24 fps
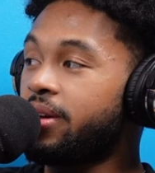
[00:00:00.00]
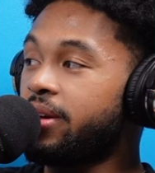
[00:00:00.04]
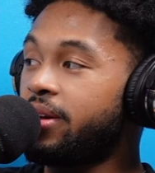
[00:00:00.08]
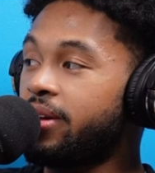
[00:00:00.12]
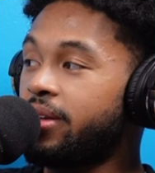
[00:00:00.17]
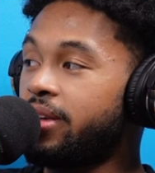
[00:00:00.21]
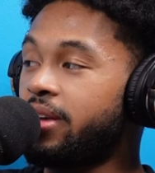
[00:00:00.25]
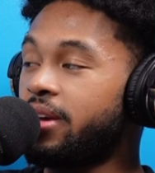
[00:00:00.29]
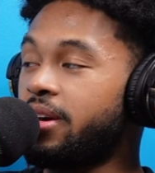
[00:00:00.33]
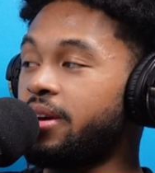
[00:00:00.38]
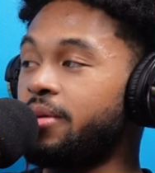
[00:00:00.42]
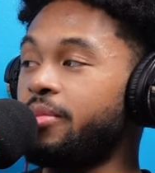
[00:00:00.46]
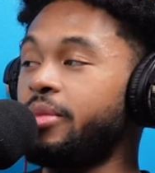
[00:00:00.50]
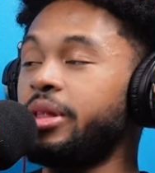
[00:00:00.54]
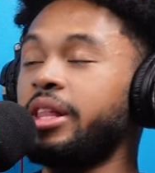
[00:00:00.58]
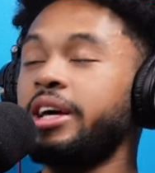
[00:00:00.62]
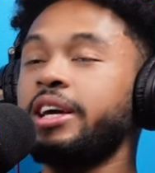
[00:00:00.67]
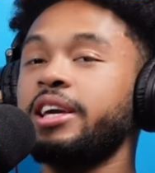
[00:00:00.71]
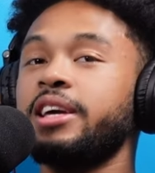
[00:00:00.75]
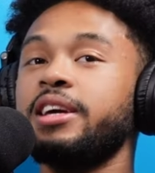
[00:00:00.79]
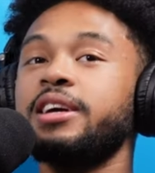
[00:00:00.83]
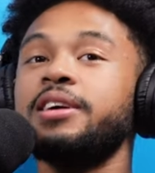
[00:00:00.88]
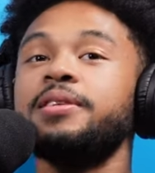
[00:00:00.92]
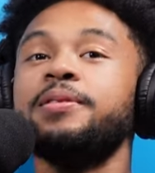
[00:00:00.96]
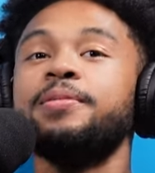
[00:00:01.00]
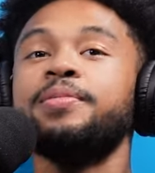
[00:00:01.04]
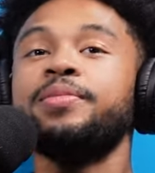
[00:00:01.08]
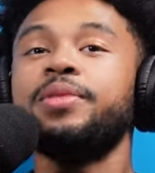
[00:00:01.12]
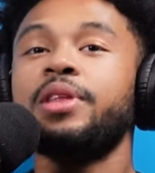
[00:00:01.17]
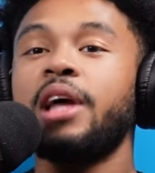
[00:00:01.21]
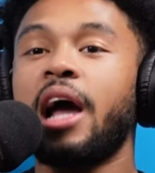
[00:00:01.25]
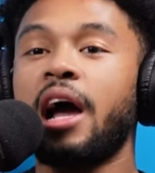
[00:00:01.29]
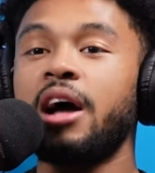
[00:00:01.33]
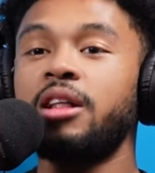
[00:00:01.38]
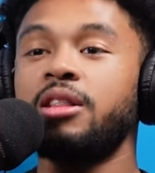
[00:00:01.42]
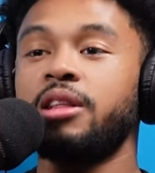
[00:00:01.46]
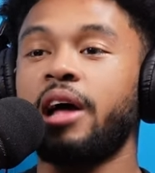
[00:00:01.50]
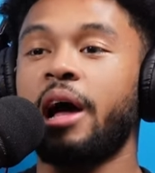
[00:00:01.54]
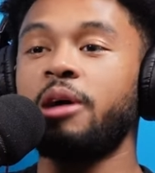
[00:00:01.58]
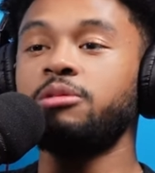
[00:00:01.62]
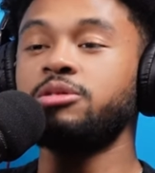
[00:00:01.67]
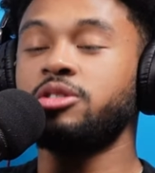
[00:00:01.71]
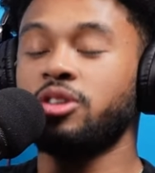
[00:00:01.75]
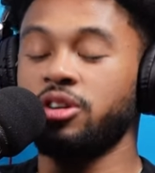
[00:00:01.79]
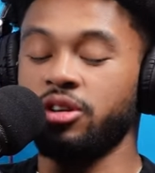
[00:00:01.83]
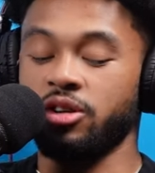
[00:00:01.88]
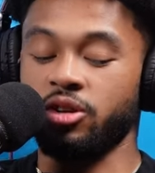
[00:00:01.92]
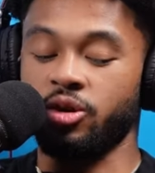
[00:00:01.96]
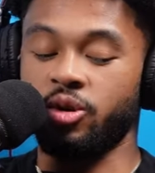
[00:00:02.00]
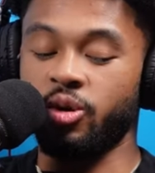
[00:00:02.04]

that. So. Yeah, but like. How I was talking to